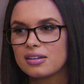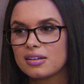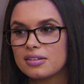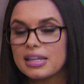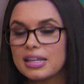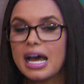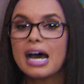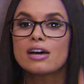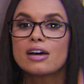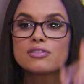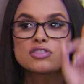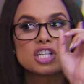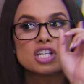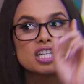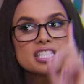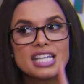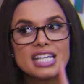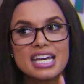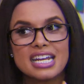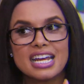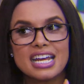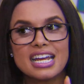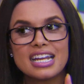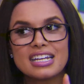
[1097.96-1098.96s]
Now if she
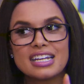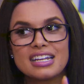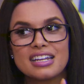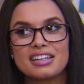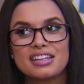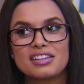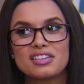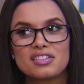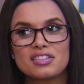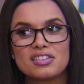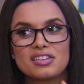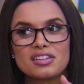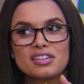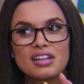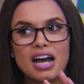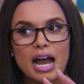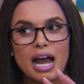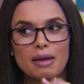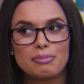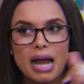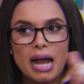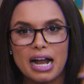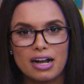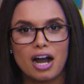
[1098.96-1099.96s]
didn't,
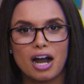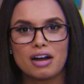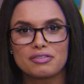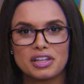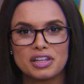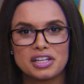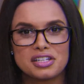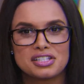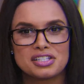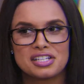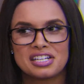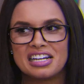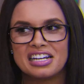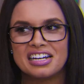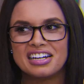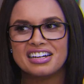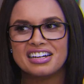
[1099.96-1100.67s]
I back off this.